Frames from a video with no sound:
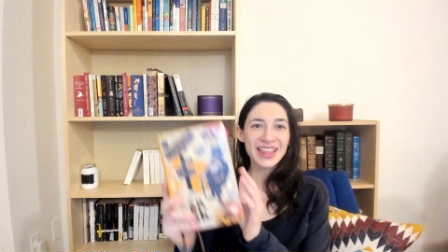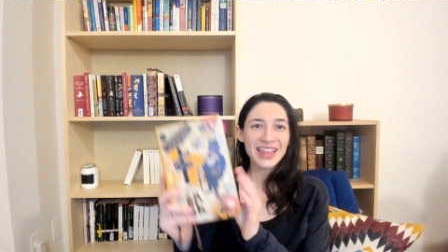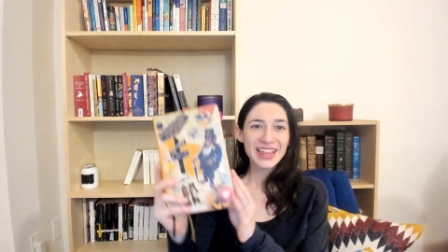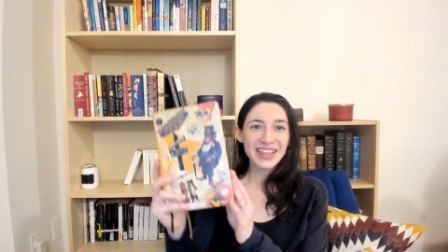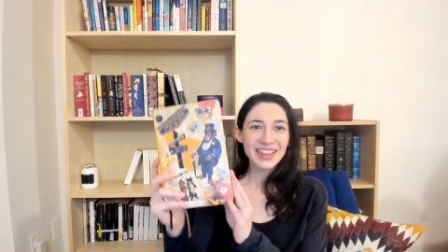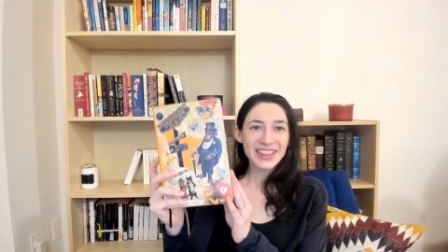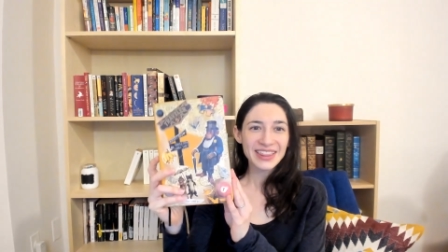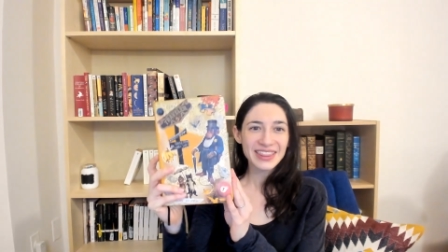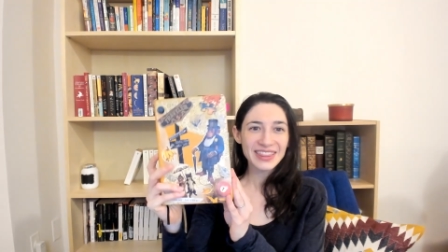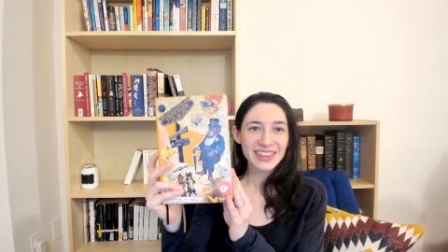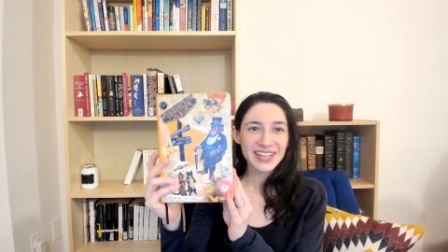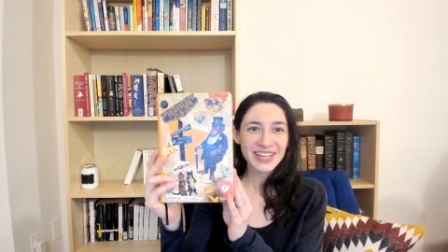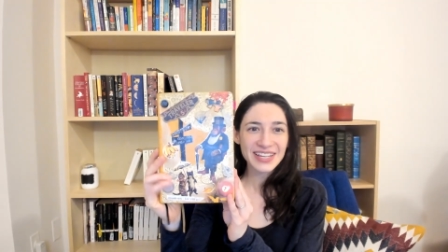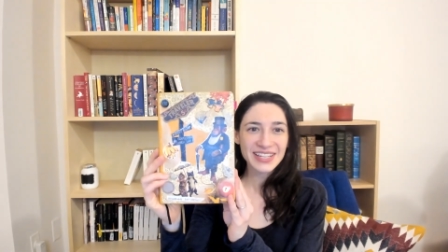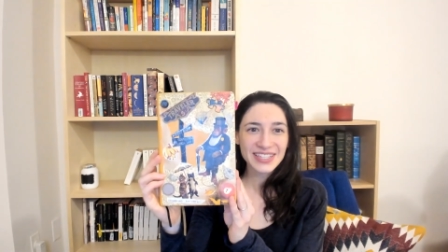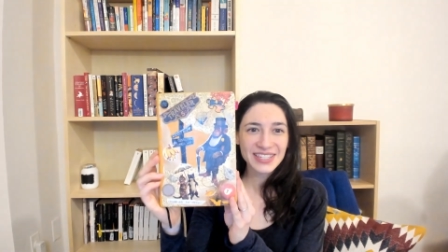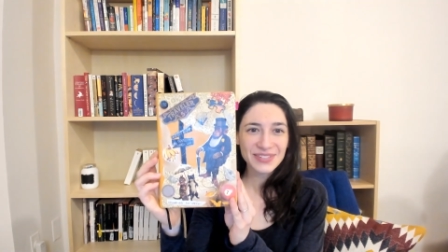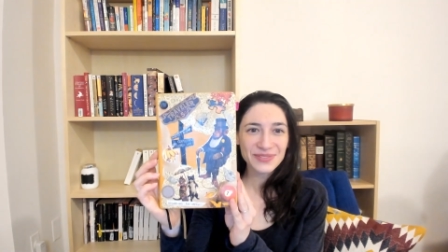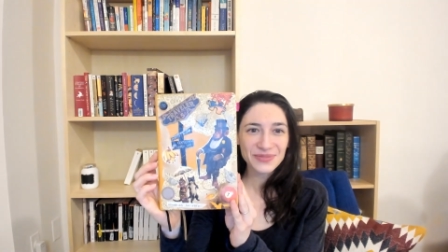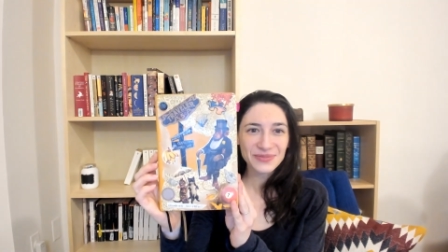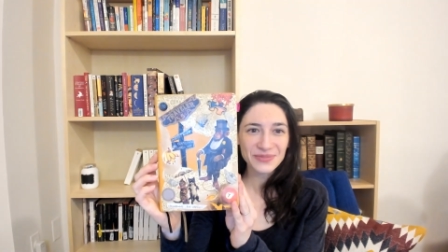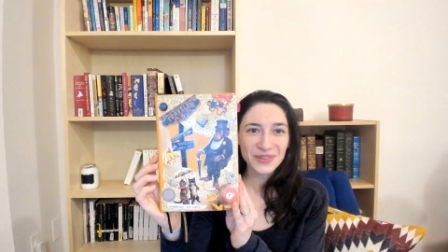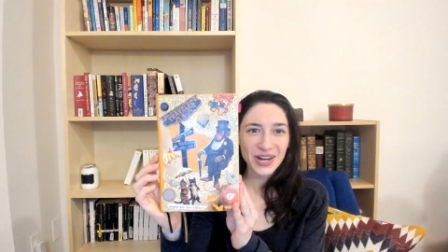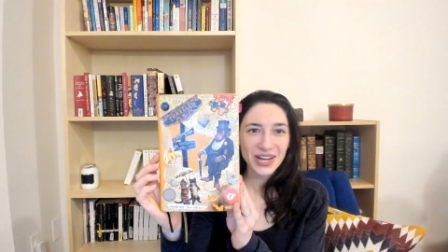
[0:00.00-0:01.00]
this
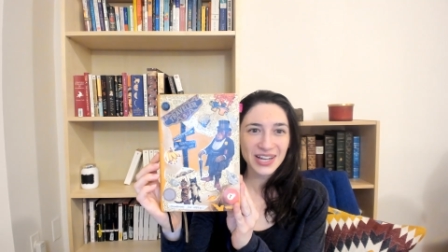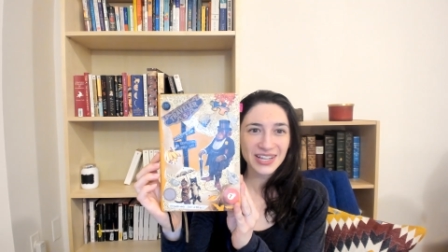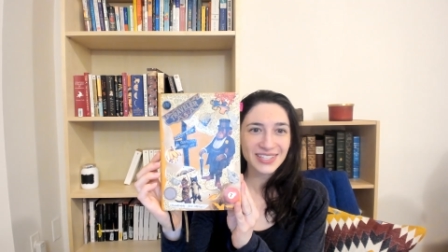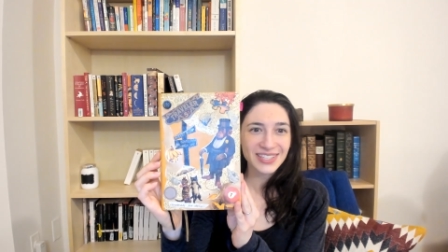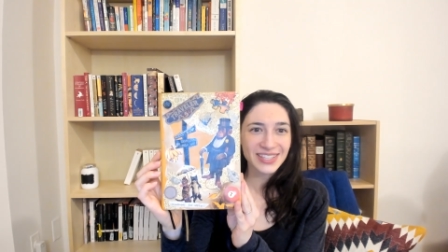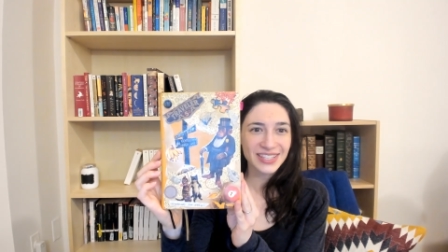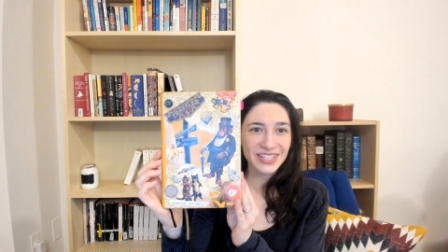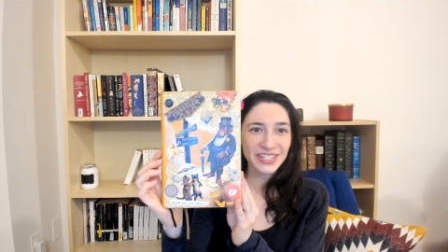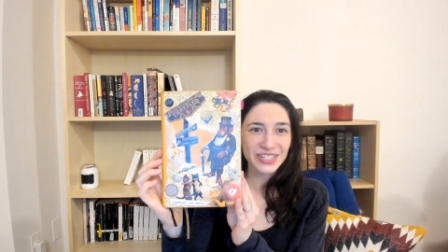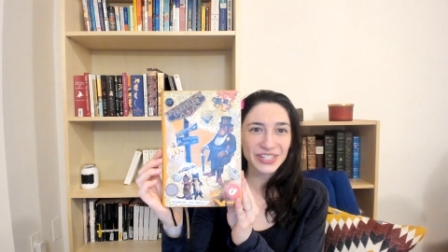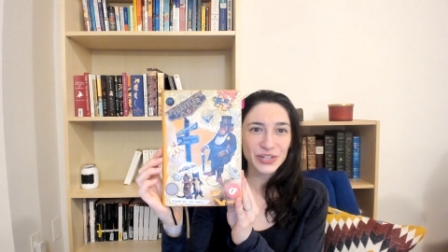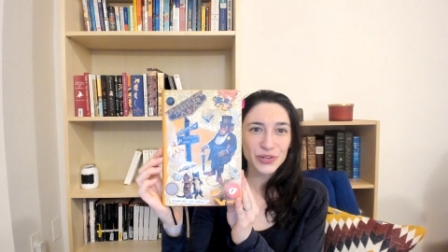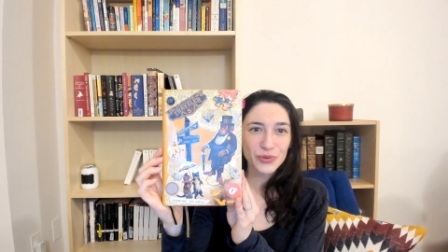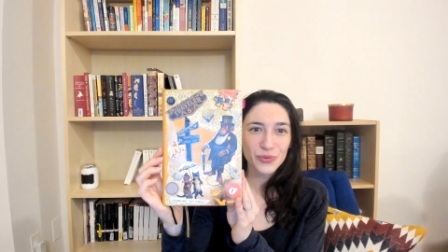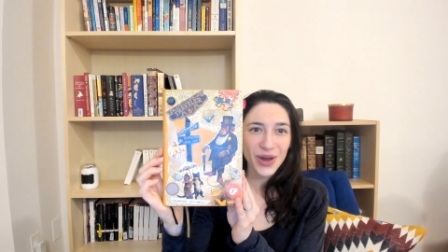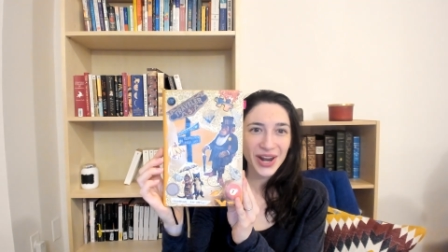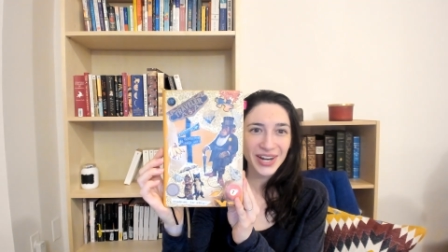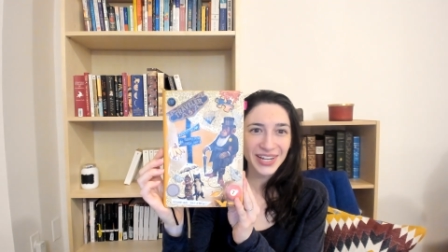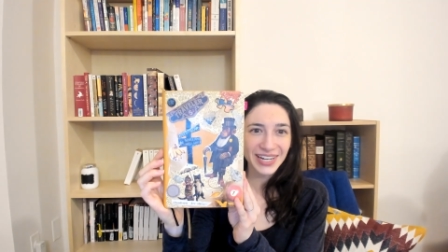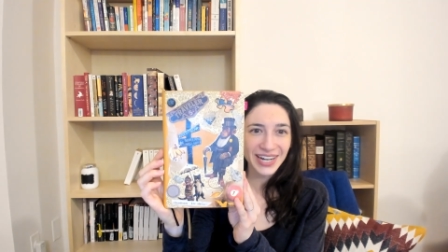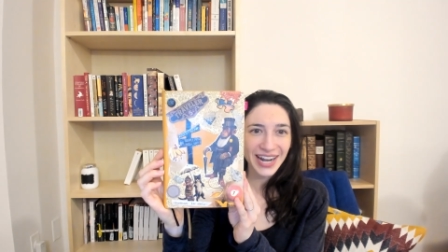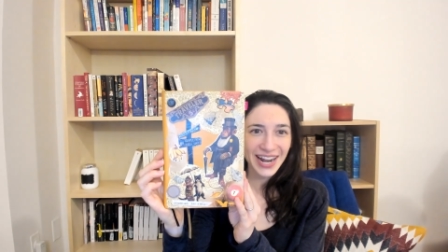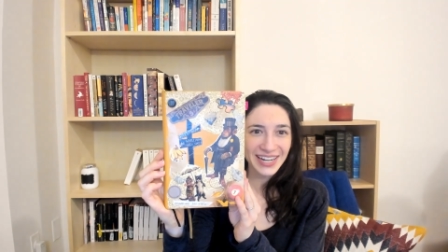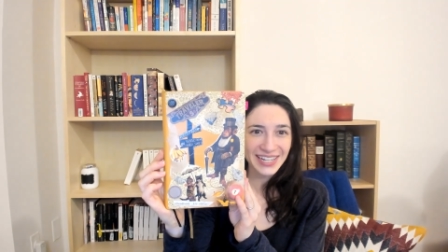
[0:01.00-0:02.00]
was the
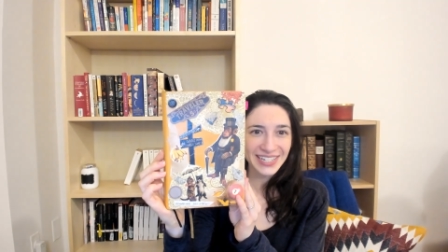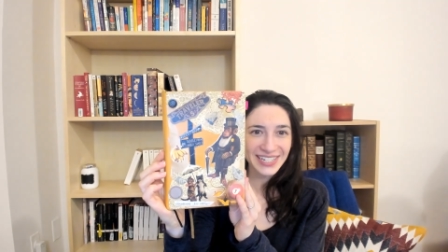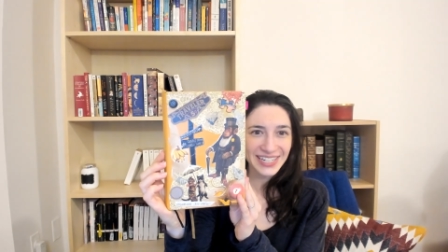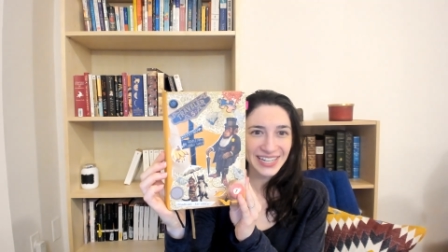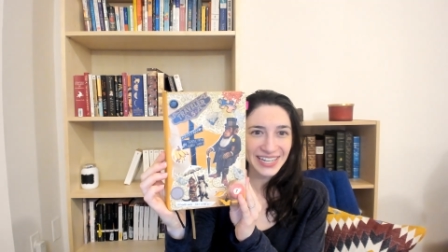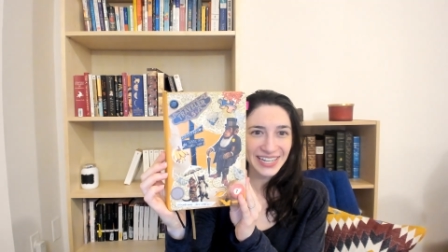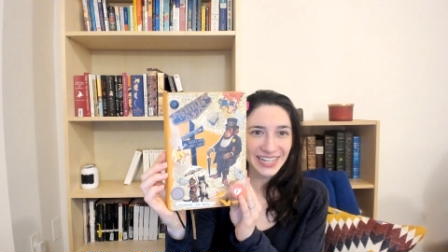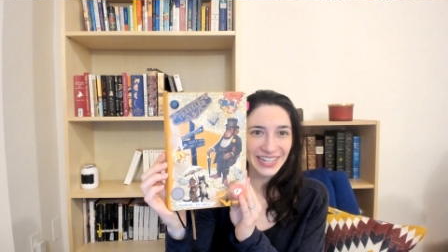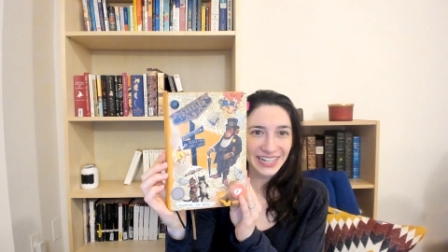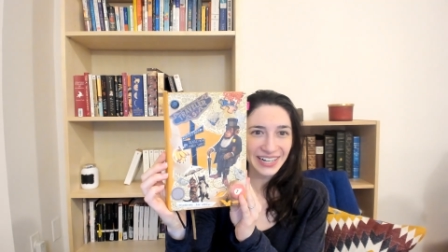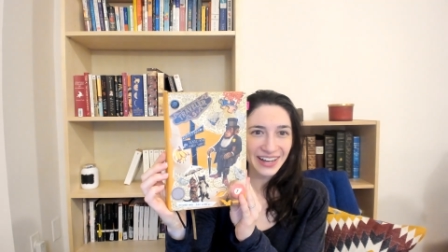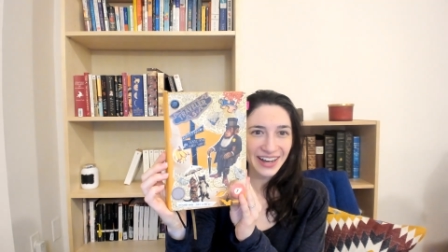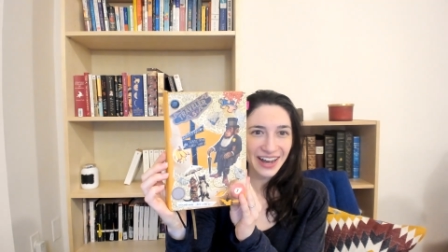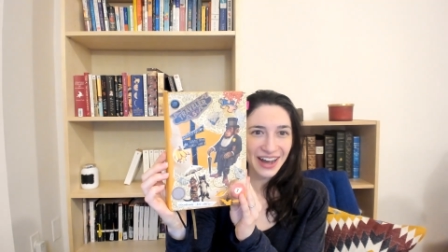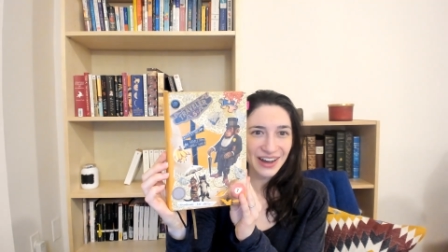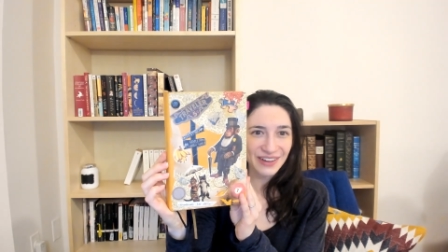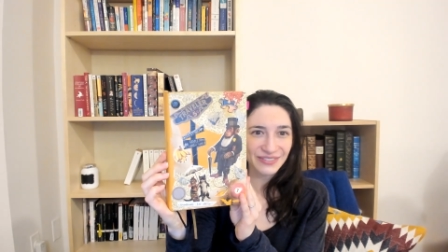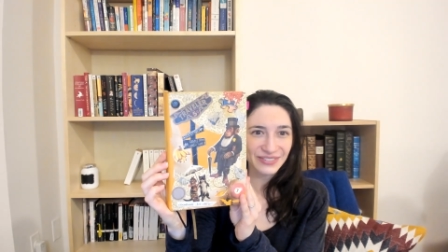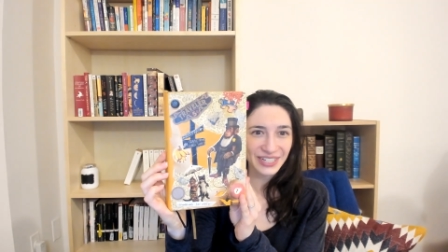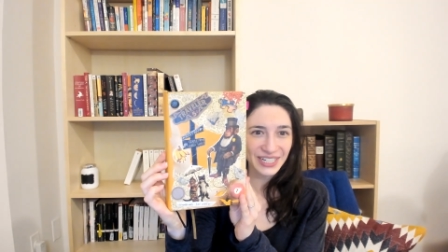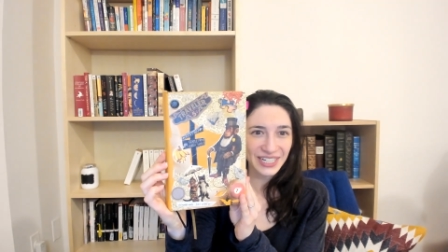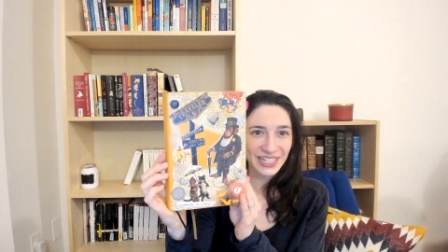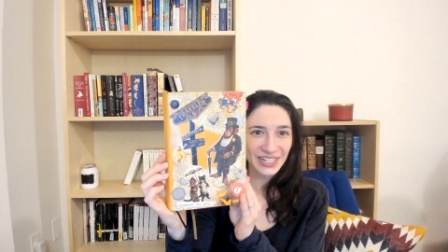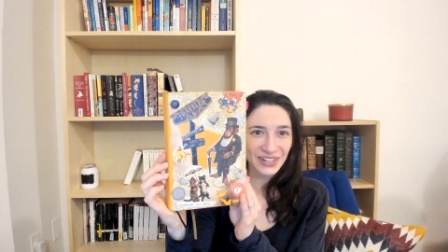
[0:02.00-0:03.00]
2019
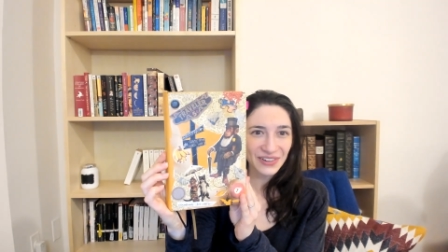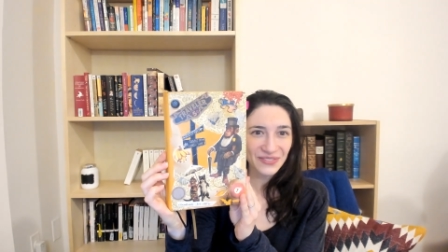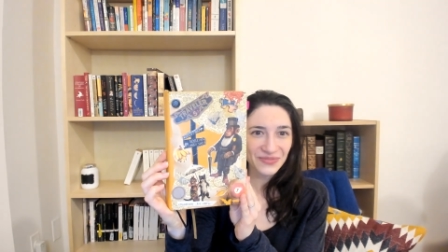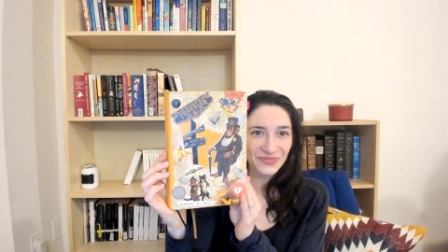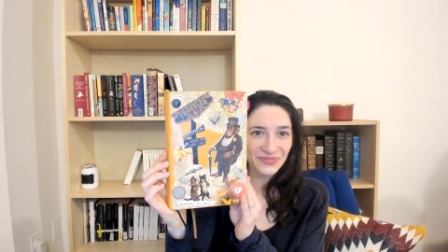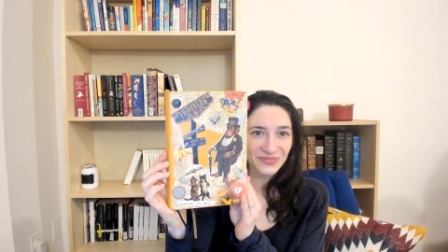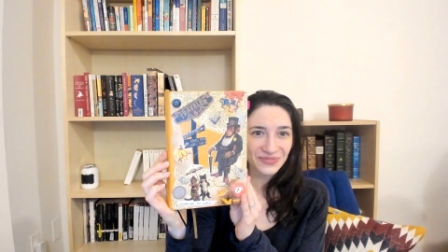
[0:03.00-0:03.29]
cover.